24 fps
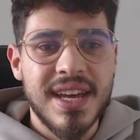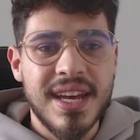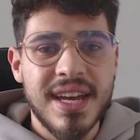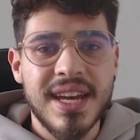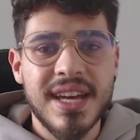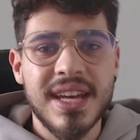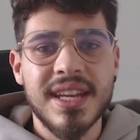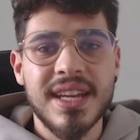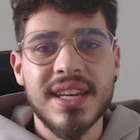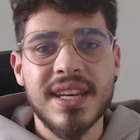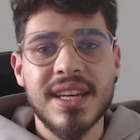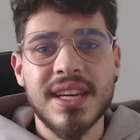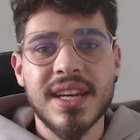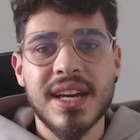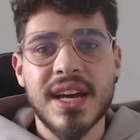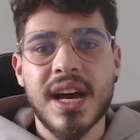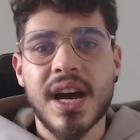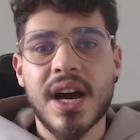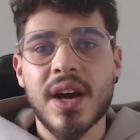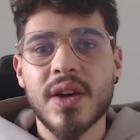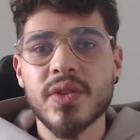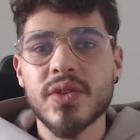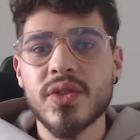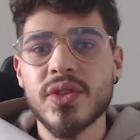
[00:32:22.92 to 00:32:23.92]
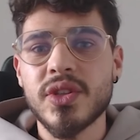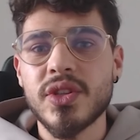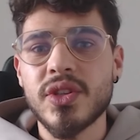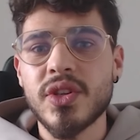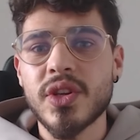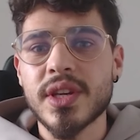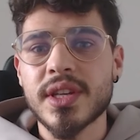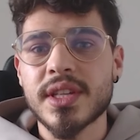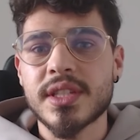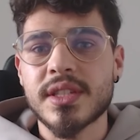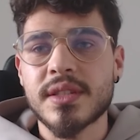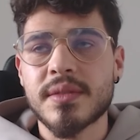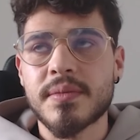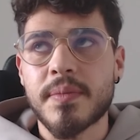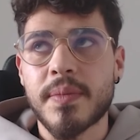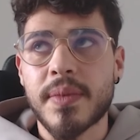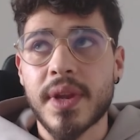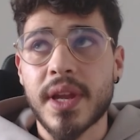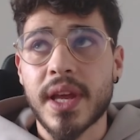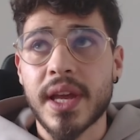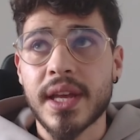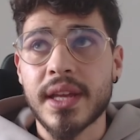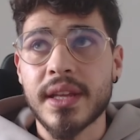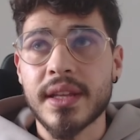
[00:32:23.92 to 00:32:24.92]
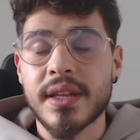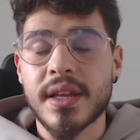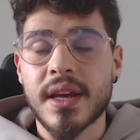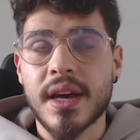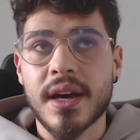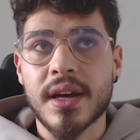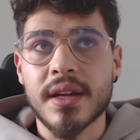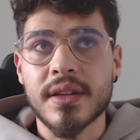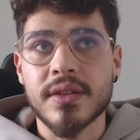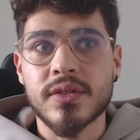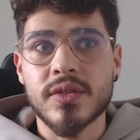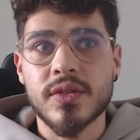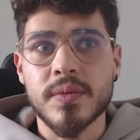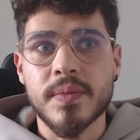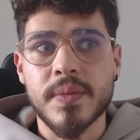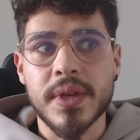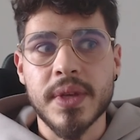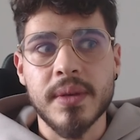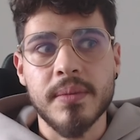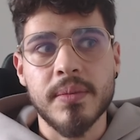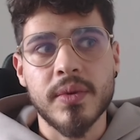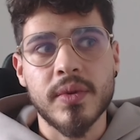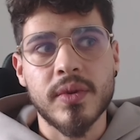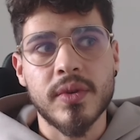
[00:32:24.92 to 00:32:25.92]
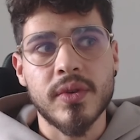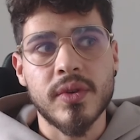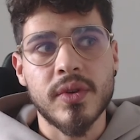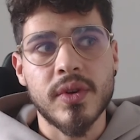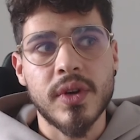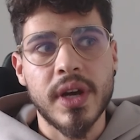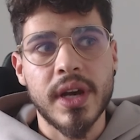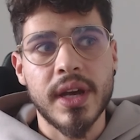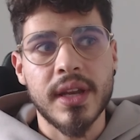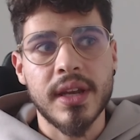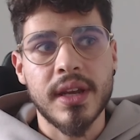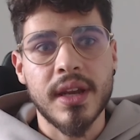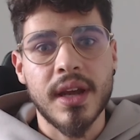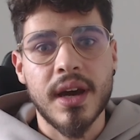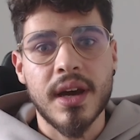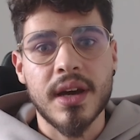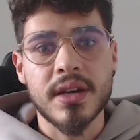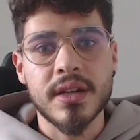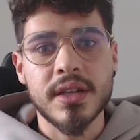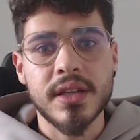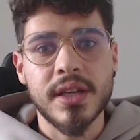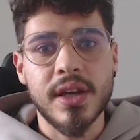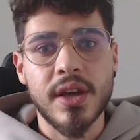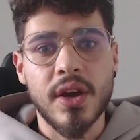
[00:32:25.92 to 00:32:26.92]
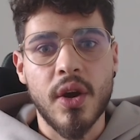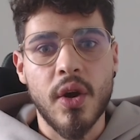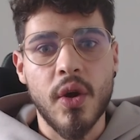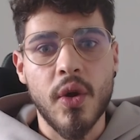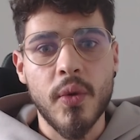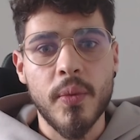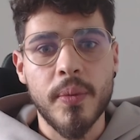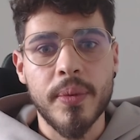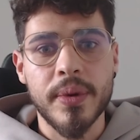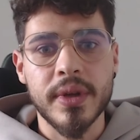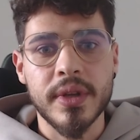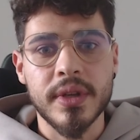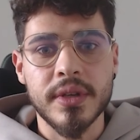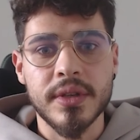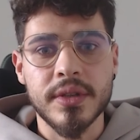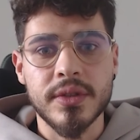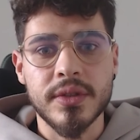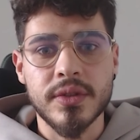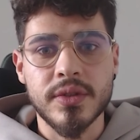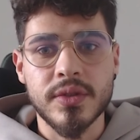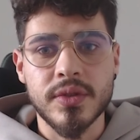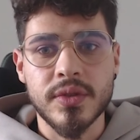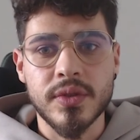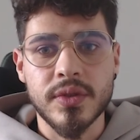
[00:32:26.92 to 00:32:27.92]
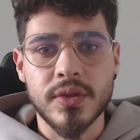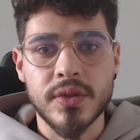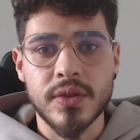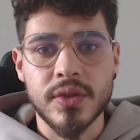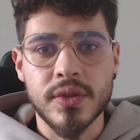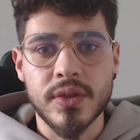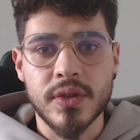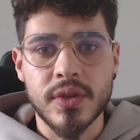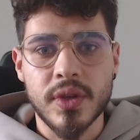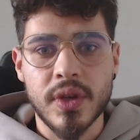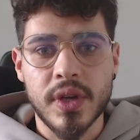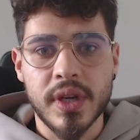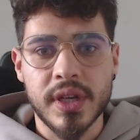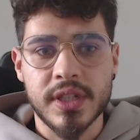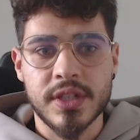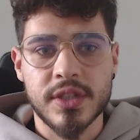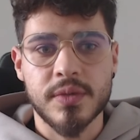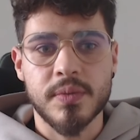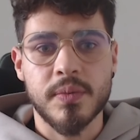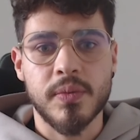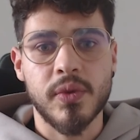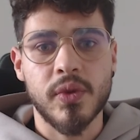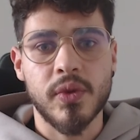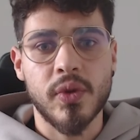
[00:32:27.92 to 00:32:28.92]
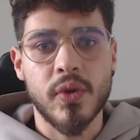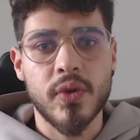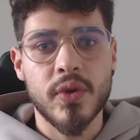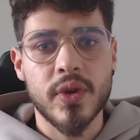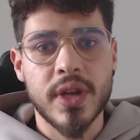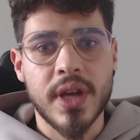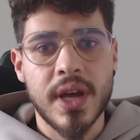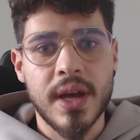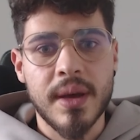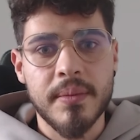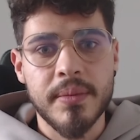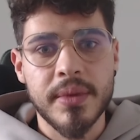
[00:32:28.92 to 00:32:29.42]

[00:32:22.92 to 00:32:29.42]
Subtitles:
And how do you explain that to people, and are they open to explore that?